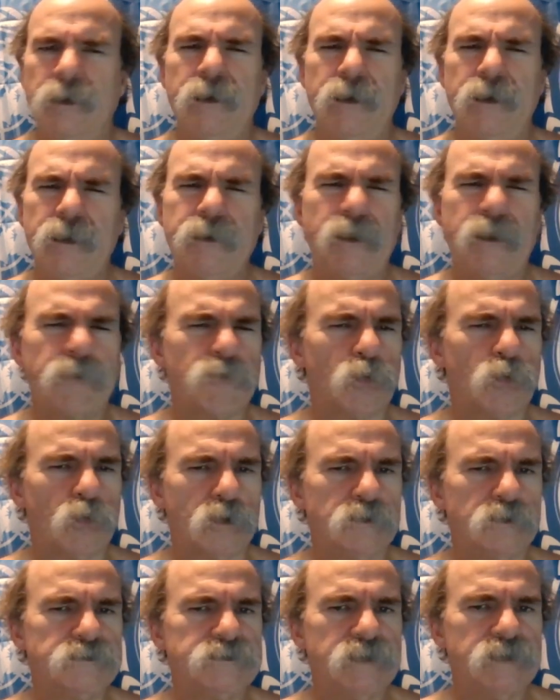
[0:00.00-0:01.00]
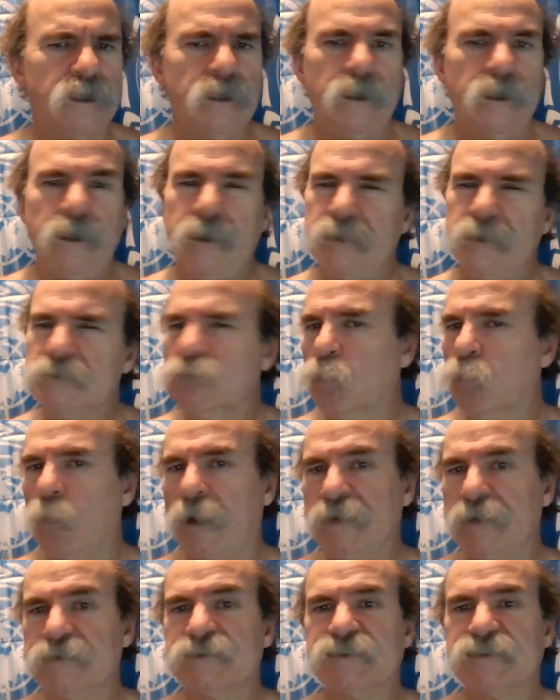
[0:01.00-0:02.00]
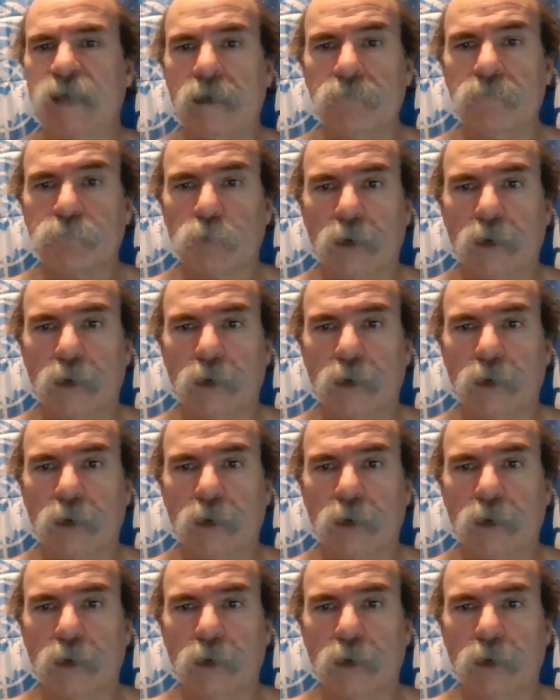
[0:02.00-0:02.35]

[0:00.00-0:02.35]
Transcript: In other words, it's a way to solve